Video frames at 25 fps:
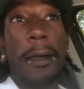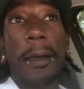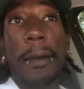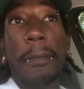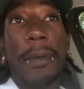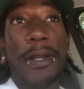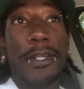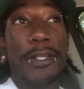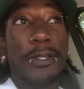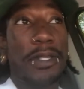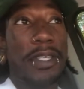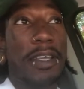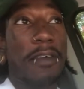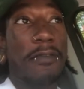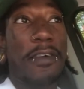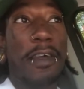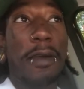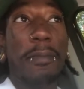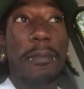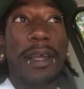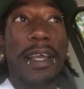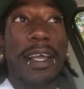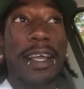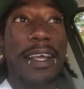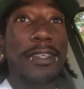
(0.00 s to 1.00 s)
pictures of
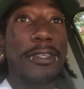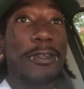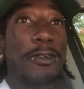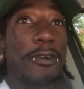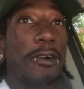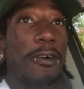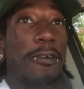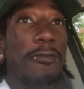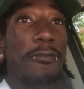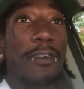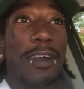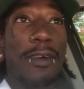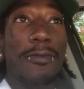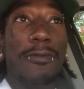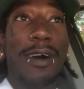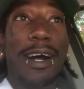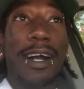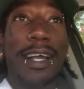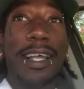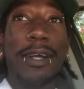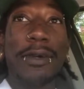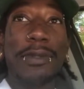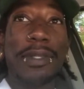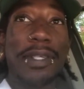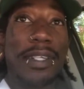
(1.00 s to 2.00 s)
him and his girlfriend while
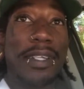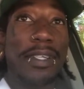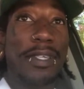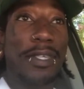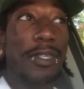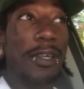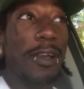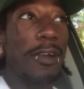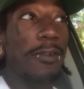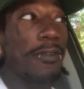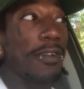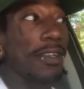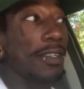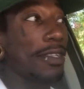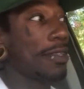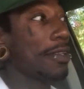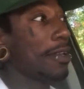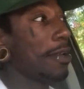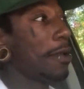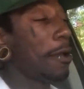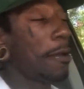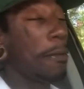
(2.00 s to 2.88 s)
he was in the service